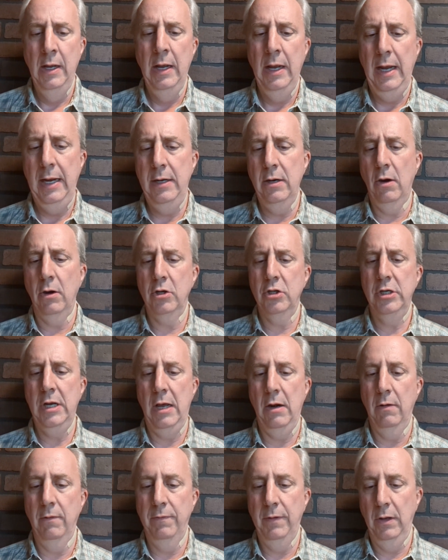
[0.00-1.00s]
A dark
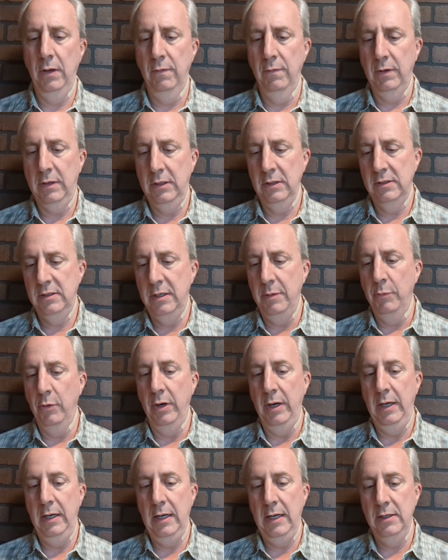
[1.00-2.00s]
shadow fell over
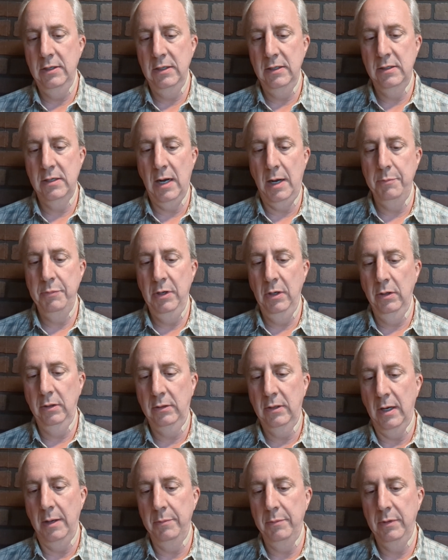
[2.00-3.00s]
Cimorene, and she stopped and looked
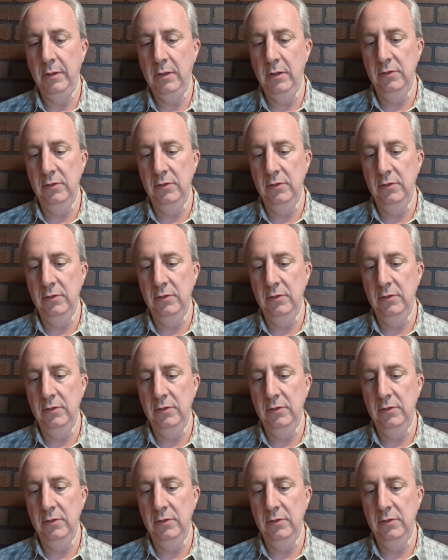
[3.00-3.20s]
up.